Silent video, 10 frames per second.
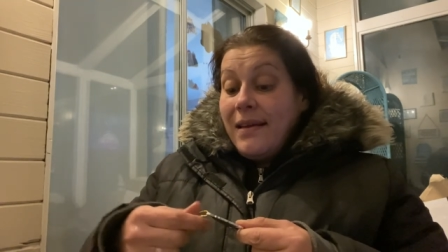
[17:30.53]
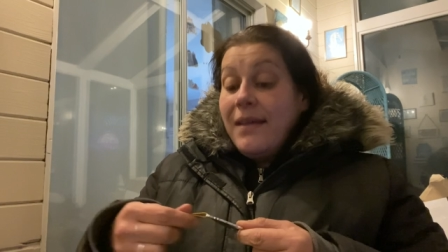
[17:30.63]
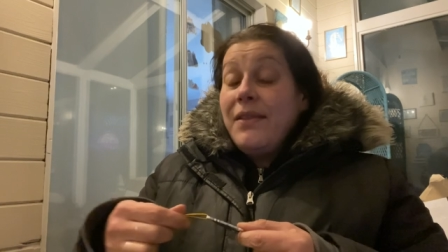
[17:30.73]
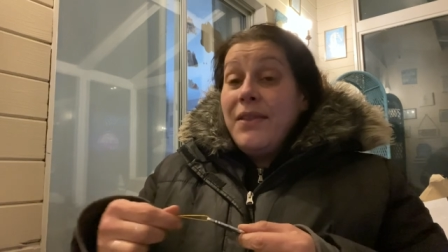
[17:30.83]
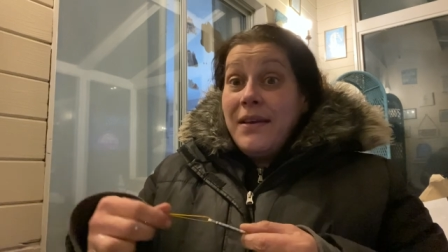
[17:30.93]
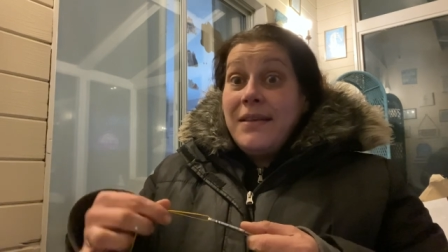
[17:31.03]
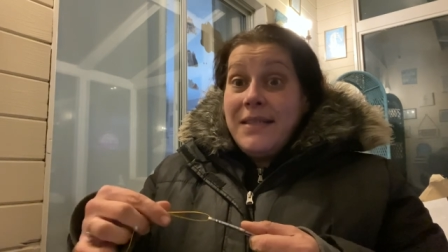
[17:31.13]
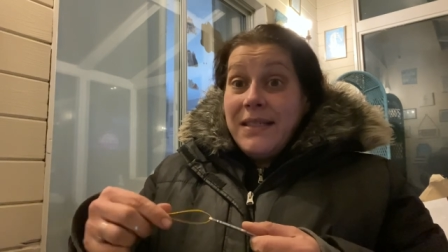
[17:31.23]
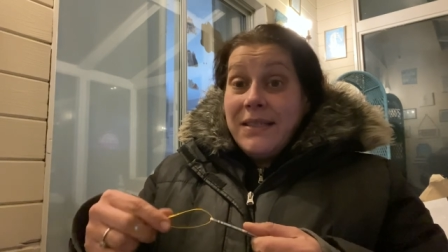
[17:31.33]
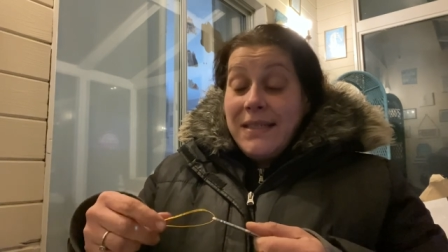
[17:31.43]
the
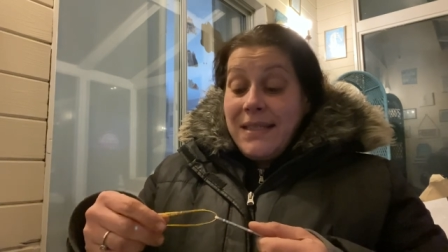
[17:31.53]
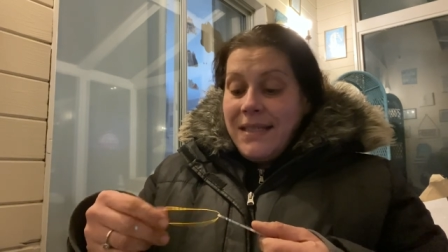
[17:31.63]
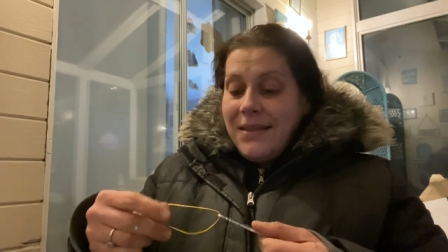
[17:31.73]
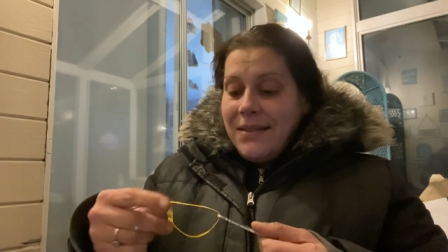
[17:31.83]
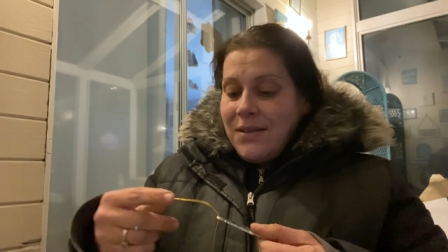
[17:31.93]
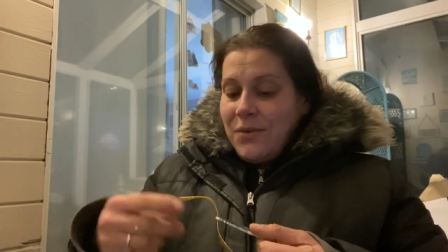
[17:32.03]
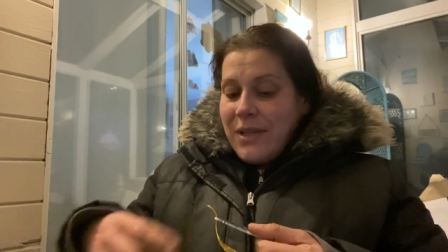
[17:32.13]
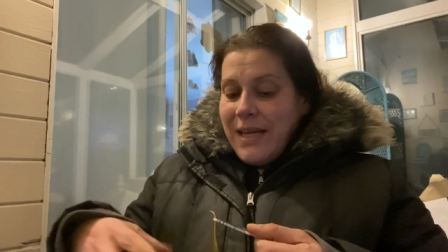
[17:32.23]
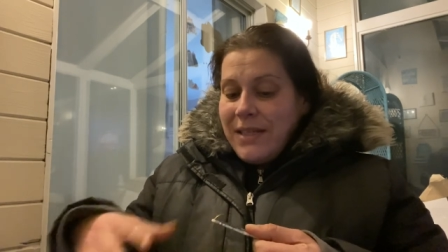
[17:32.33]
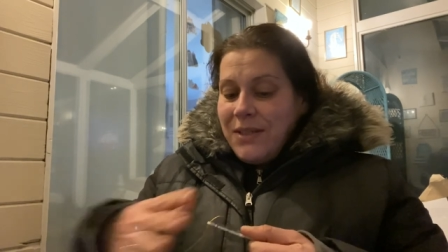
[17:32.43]
deals, steals, and all
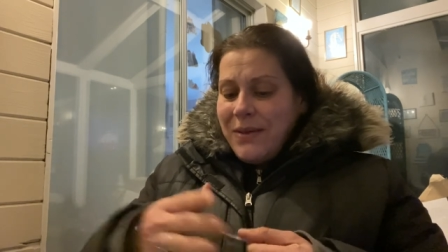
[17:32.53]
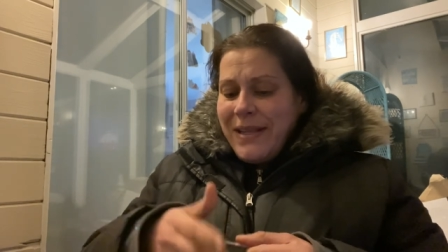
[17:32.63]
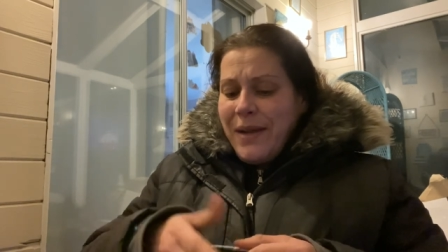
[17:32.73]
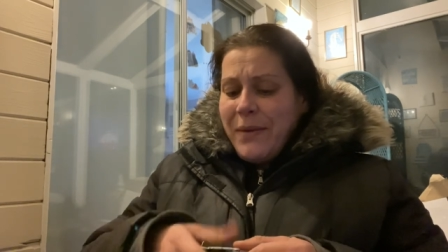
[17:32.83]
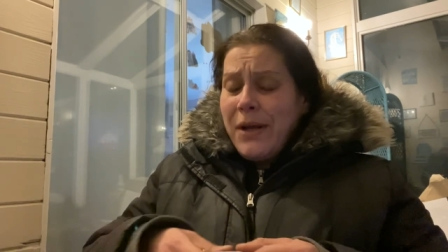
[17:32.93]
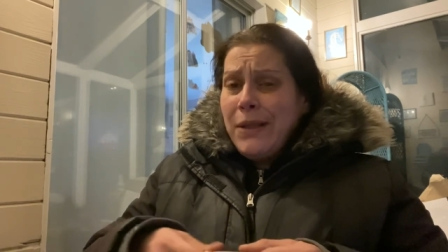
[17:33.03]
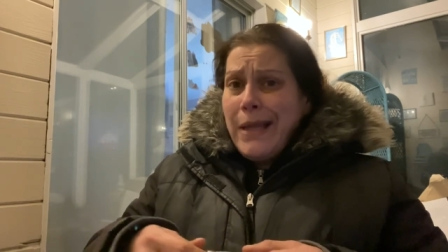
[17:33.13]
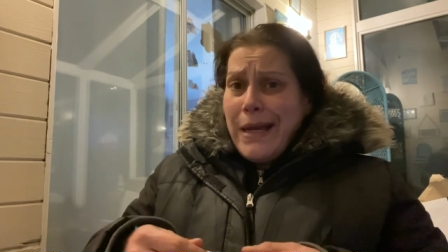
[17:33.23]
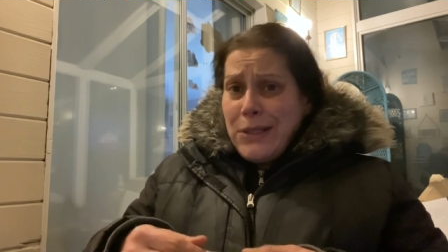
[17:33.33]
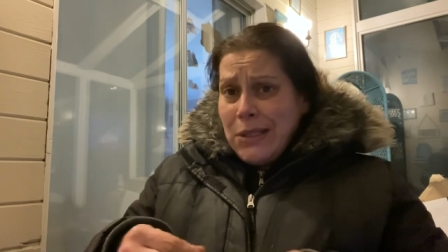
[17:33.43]
that too. And they were
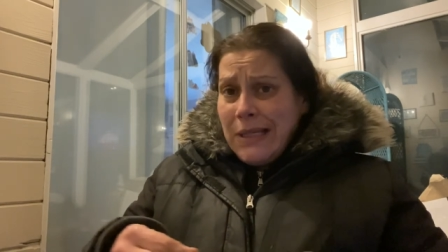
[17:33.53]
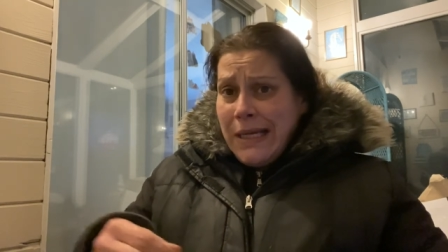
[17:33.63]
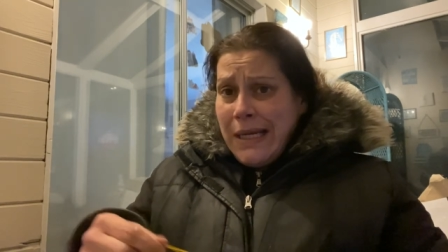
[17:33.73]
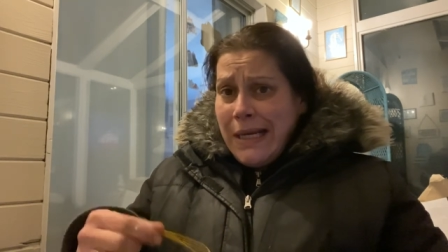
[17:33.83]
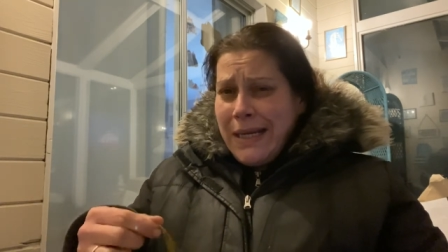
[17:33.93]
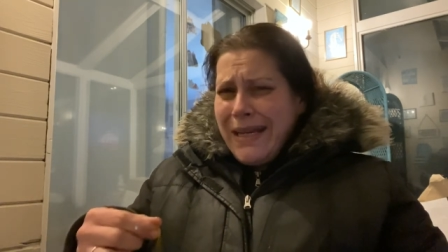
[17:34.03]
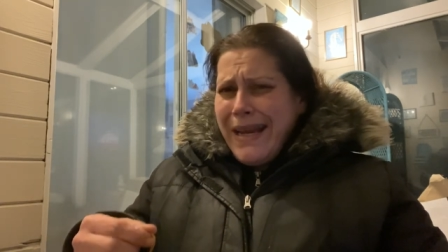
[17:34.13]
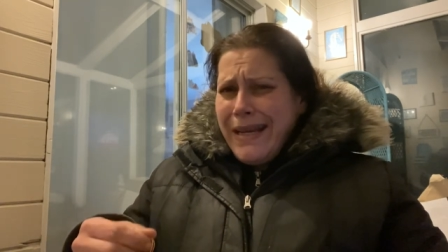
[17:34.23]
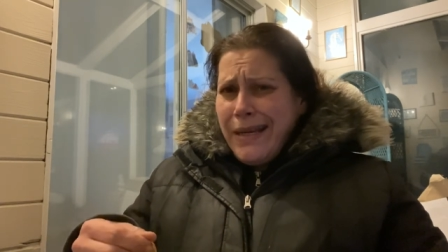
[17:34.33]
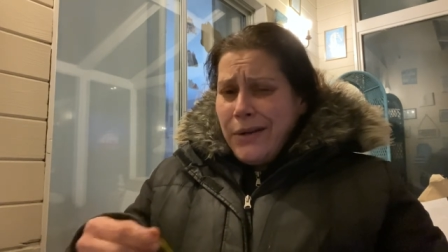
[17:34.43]
allegedly
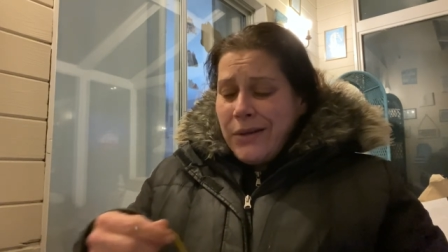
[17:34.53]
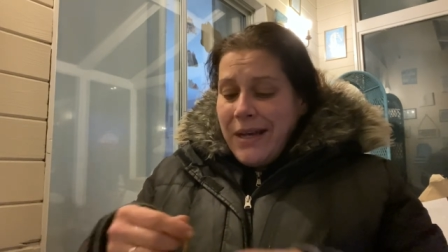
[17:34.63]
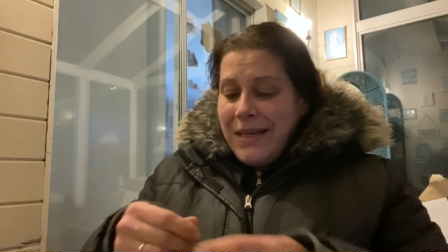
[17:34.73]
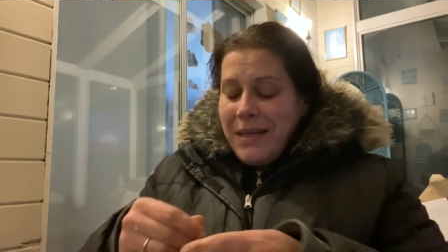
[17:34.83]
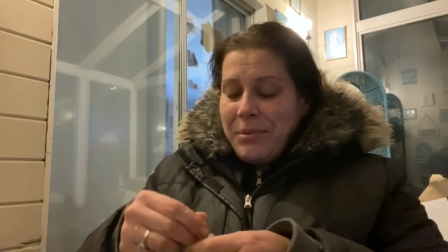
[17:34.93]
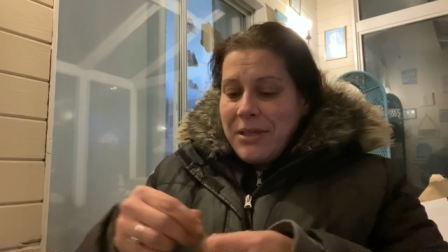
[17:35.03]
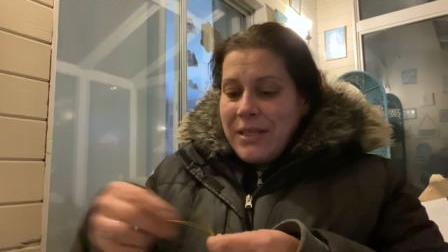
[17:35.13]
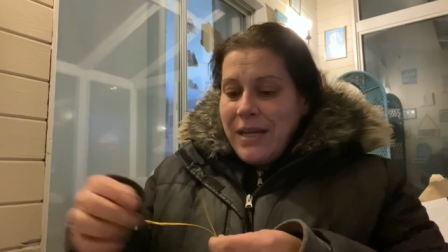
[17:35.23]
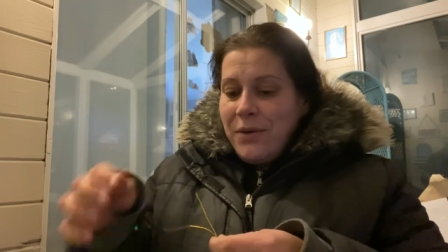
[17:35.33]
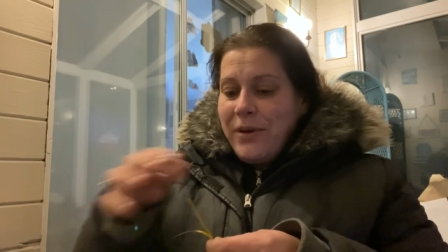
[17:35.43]
80 or
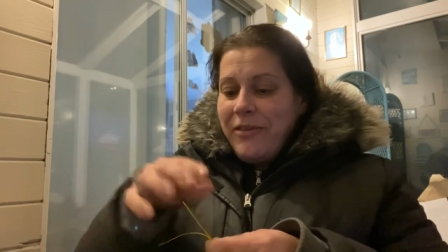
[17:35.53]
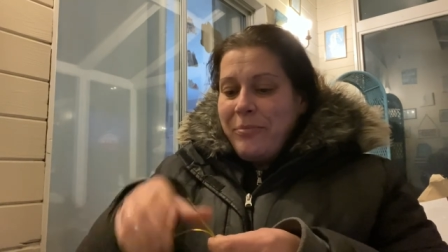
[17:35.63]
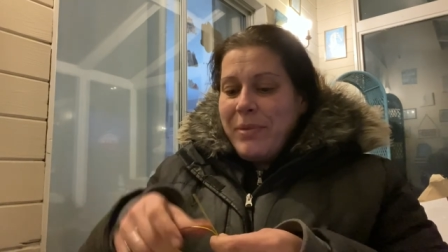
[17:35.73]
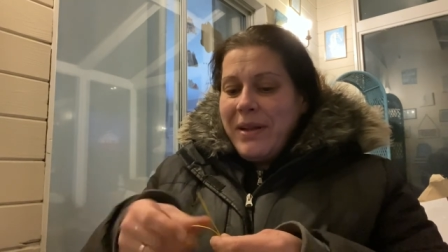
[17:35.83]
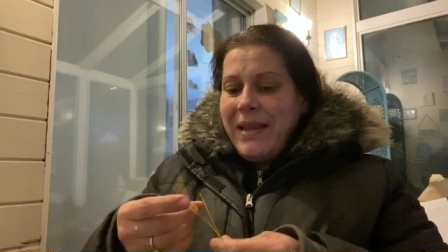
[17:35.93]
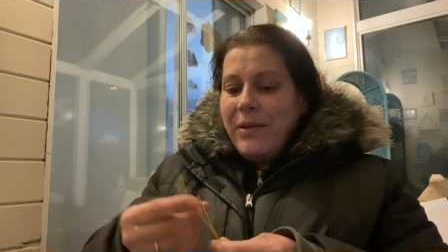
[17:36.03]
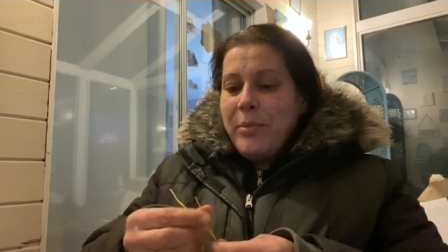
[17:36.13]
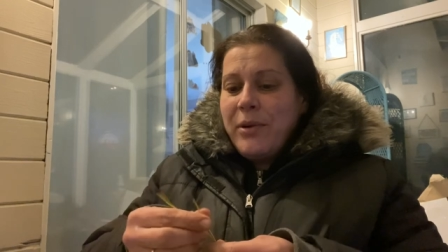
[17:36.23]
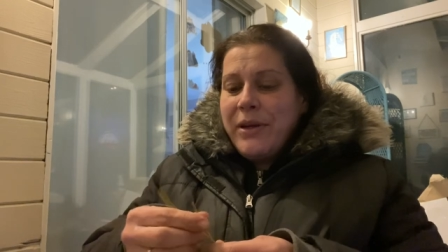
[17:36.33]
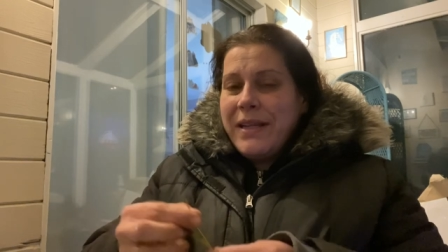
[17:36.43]
90% off, but they were
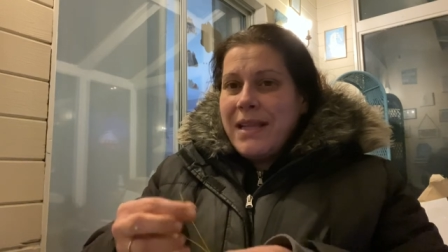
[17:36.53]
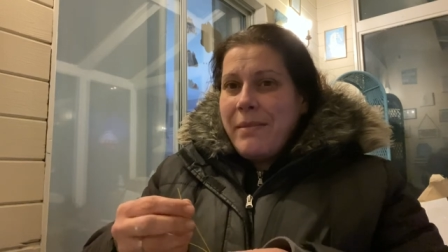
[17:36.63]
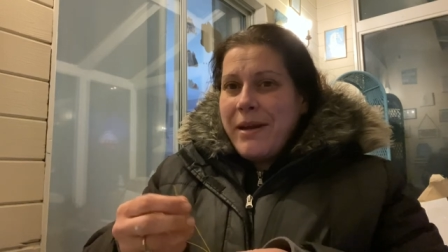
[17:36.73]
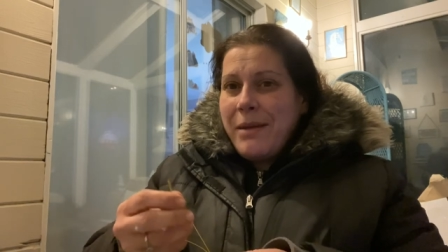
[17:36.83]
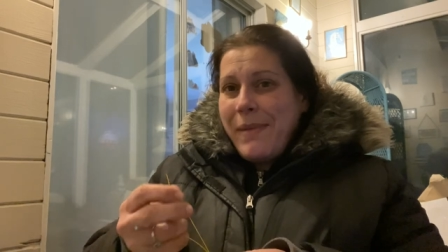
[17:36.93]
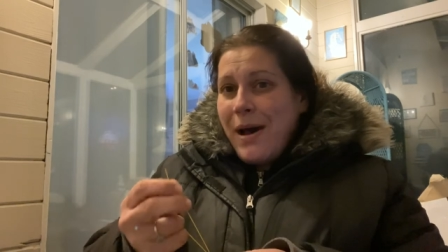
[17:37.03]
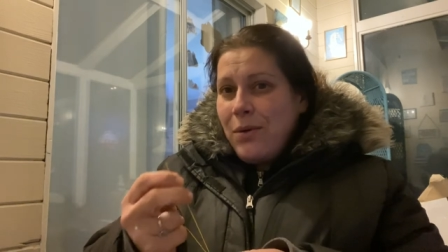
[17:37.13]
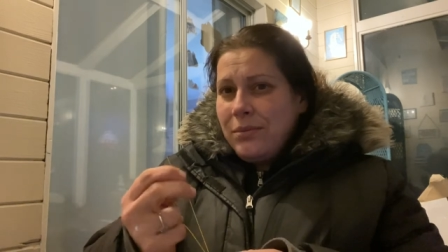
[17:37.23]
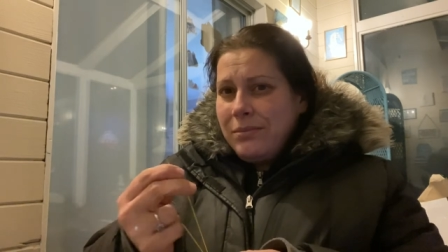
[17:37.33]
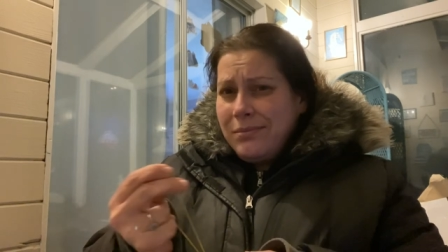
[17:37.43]
putting them at
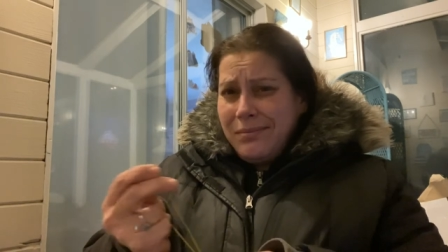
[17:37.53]
about